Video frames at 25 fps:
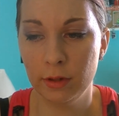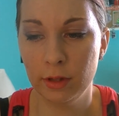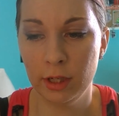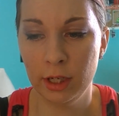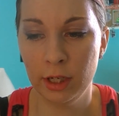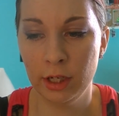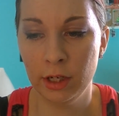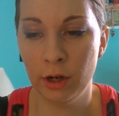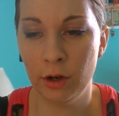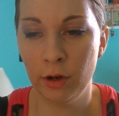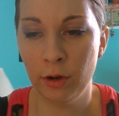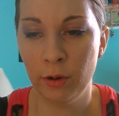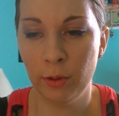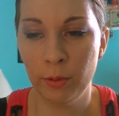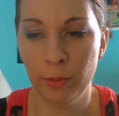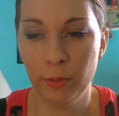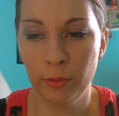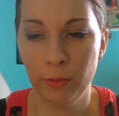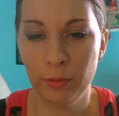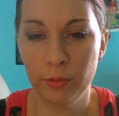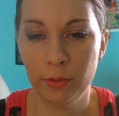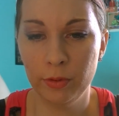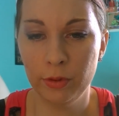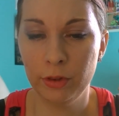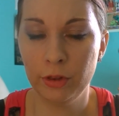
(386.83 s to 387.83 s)

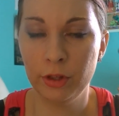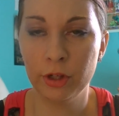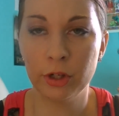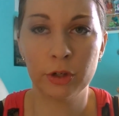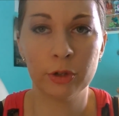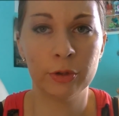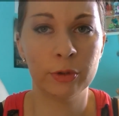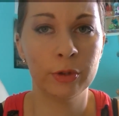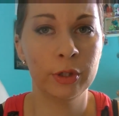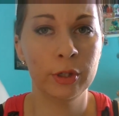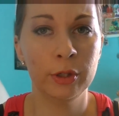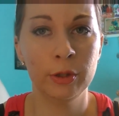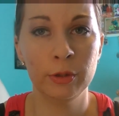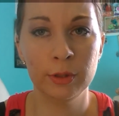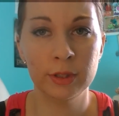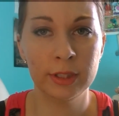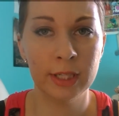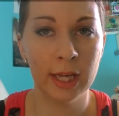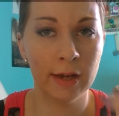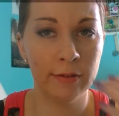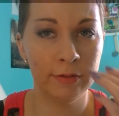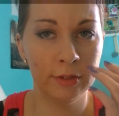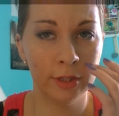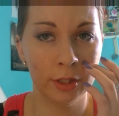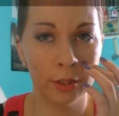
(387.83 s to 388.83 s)
the crews
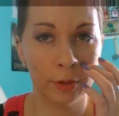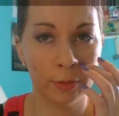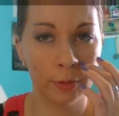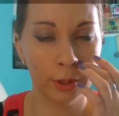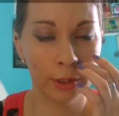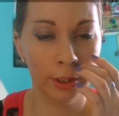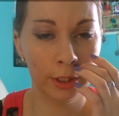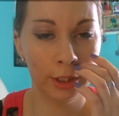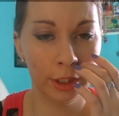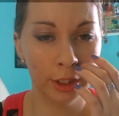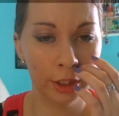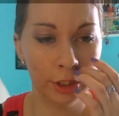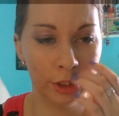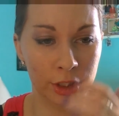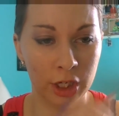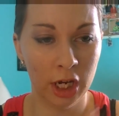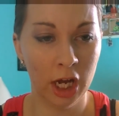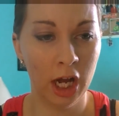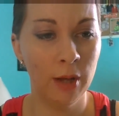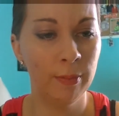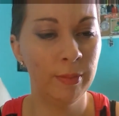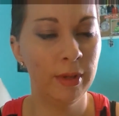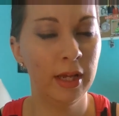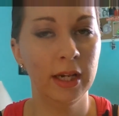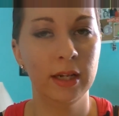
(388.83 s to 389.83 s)
have done a really good
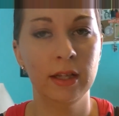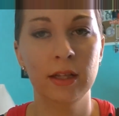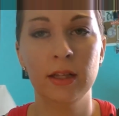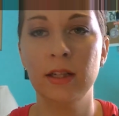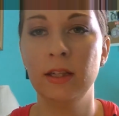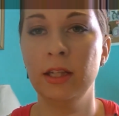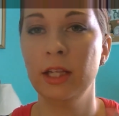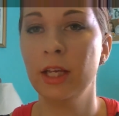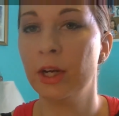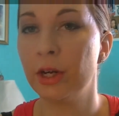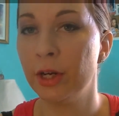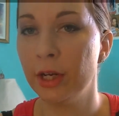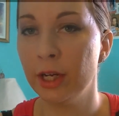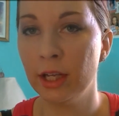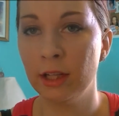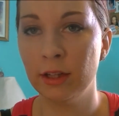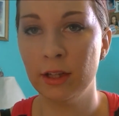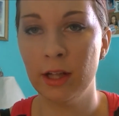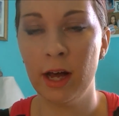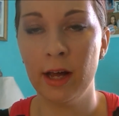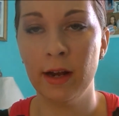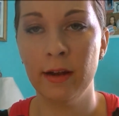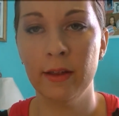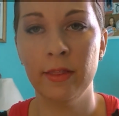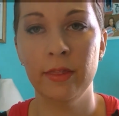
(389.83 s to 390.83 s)
job at clearing a
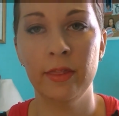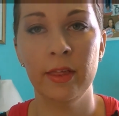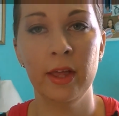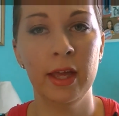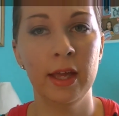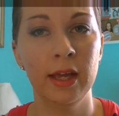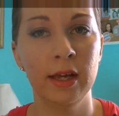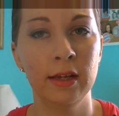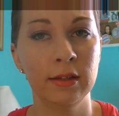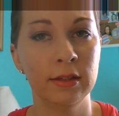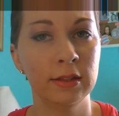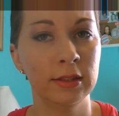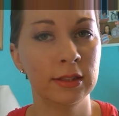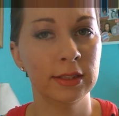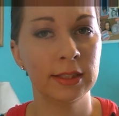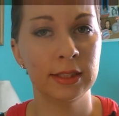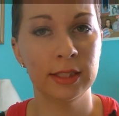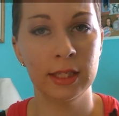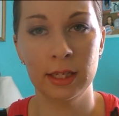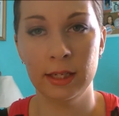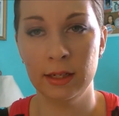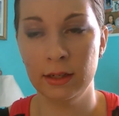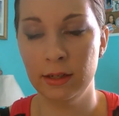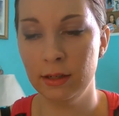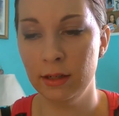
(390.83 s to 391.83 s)
lot of things,
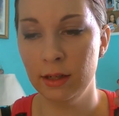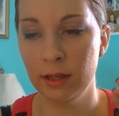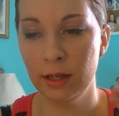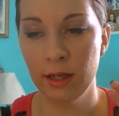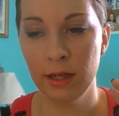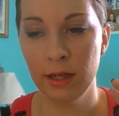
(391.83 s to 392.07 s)
and